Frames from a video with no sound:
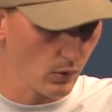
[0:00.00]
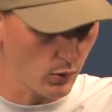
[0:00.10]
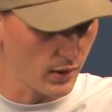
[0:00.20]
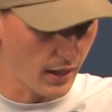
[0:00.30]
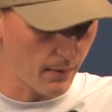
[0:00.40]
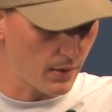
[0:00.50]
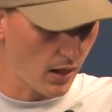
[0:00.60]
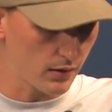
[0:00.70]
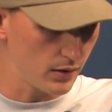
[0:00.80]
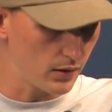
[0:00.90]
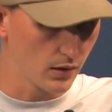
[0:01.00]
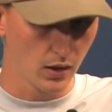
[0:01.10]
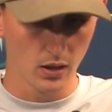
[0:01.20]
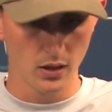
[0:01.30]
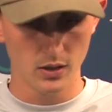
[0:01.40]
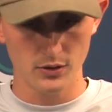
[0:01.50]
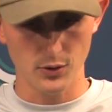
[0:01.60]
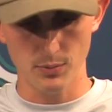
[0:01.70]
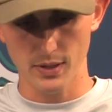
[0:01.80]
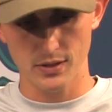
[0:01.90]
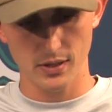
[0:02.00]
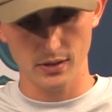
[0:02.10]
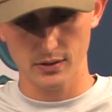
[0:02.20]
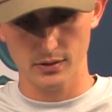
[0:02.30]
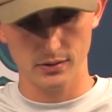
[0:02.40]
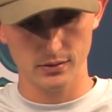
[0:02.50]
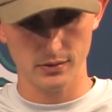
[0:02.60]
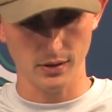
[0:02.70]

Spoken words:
Really came down to two pitches.